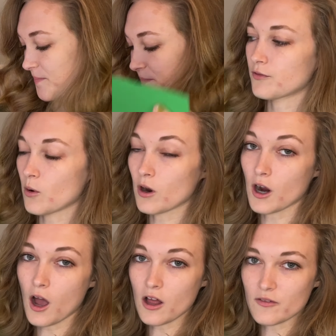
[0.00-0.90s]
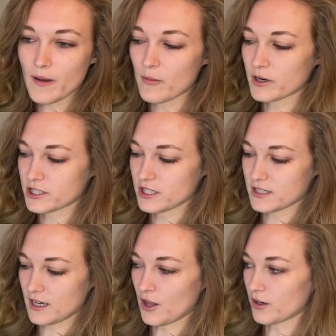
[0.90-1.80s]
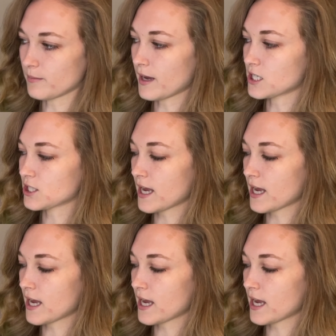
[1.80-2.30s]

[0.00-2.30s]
For all of my worksheets and coloring pages,